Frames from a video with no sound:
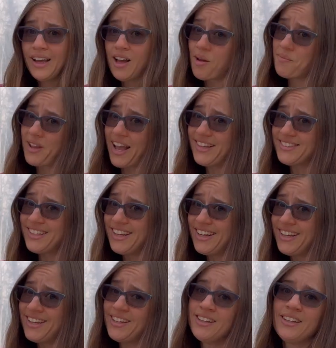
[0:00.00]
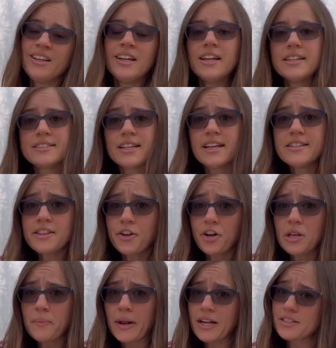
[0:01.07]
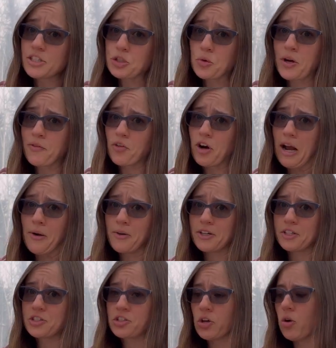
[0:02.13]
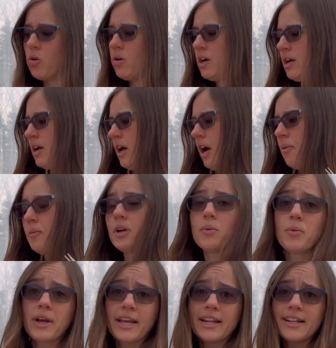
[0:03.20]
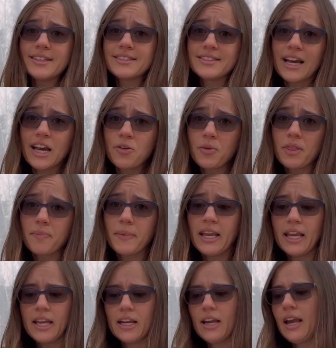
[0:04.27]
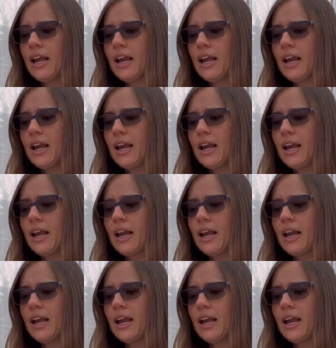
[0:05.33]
I'm guessing. It says 30 minutes to 24 hours, so I'm gonna bring it inside with me